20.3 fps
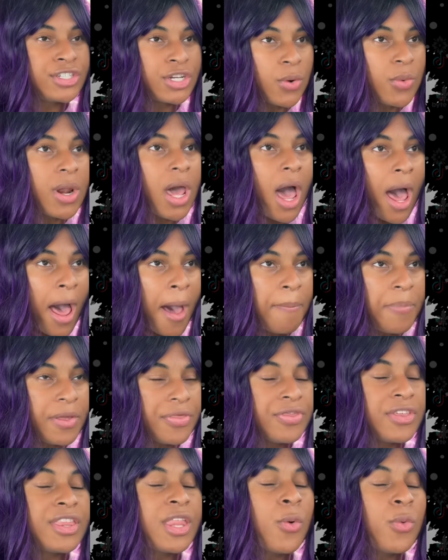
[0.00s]
shown
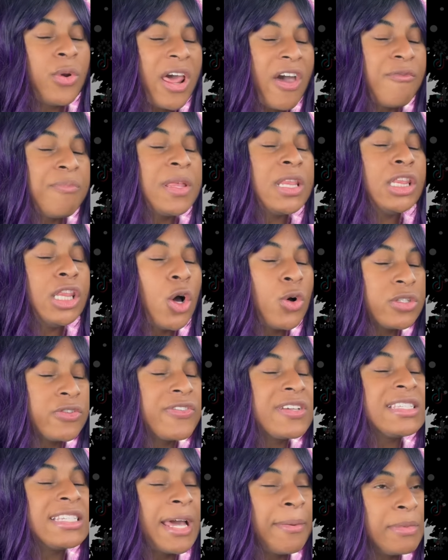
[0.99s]
up, then there would have been loads of
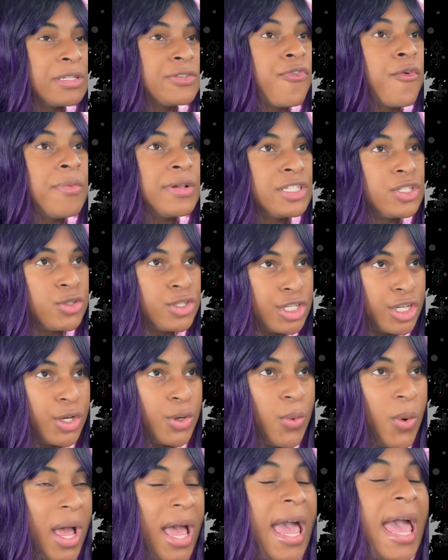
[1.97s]
assignments for me to
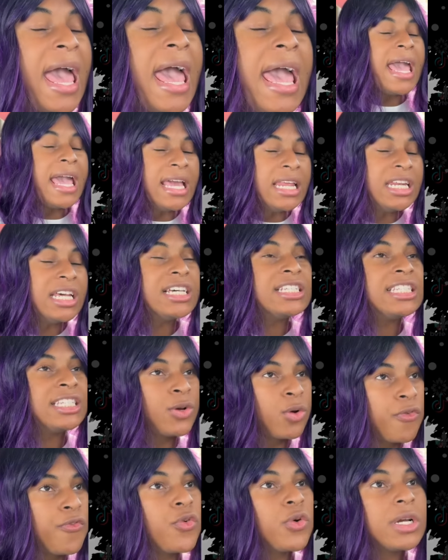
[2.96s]
do and a
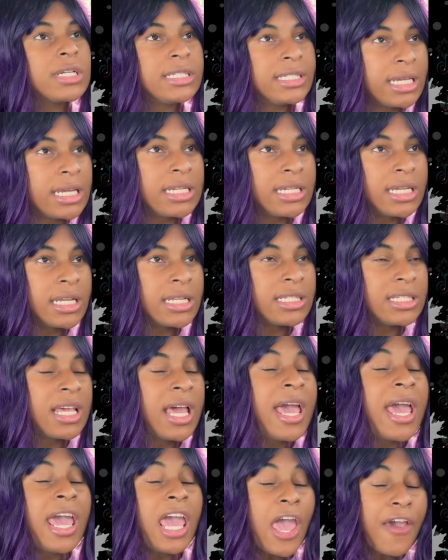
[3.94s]
zero for attendance.
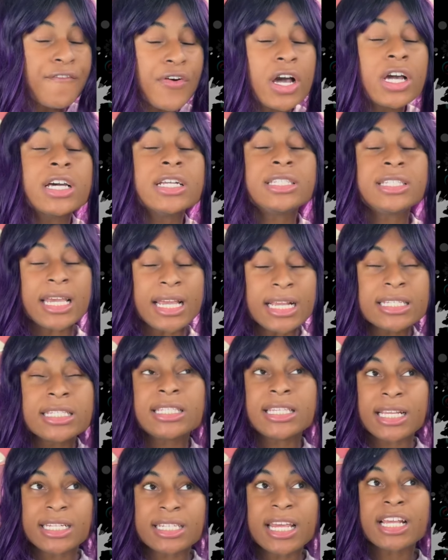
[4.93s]
If I could take
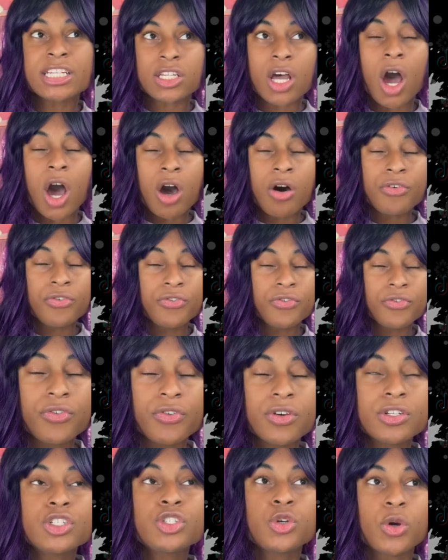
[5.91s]
six days off,
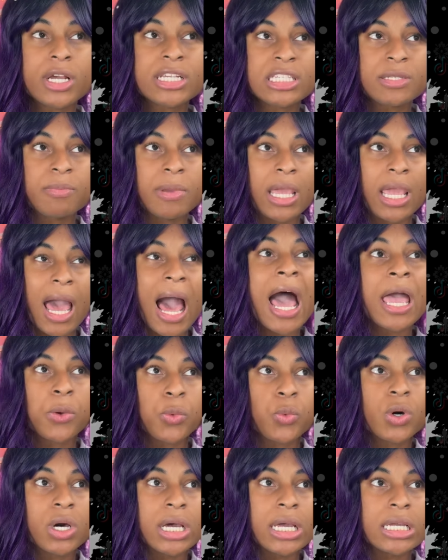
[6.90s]
trust me,
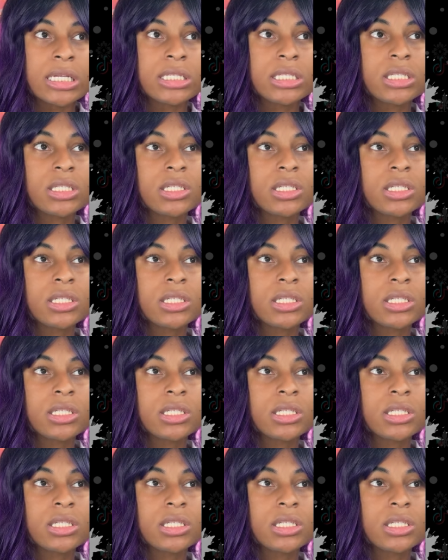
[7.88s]
I would.